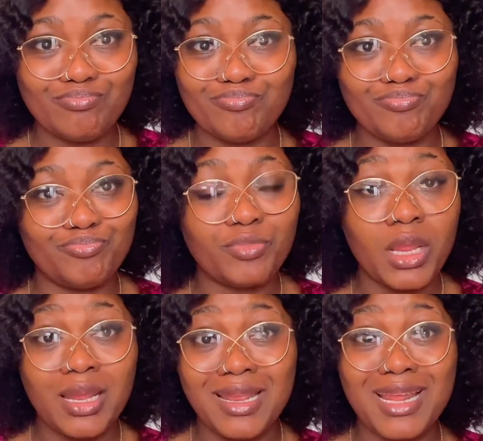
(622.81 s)
And
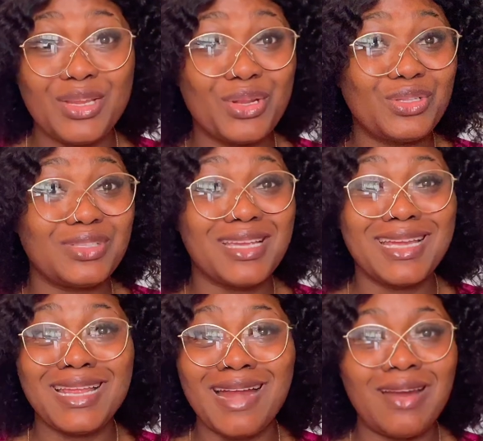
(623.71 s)
that you need to take
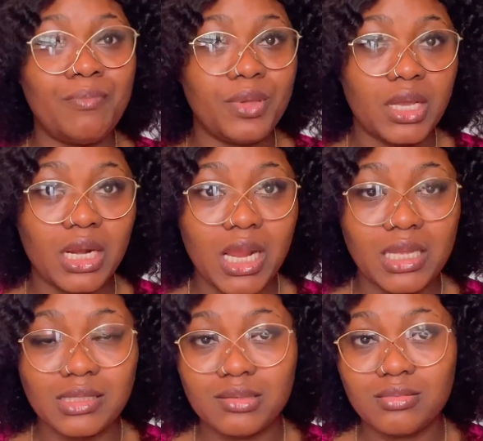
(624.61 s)
any Arabic
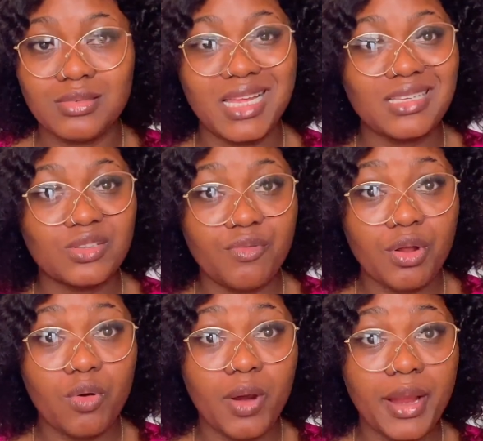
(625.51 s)
class. That's not
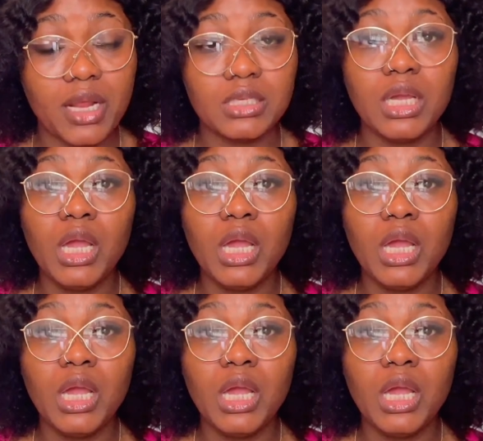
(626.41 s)
required.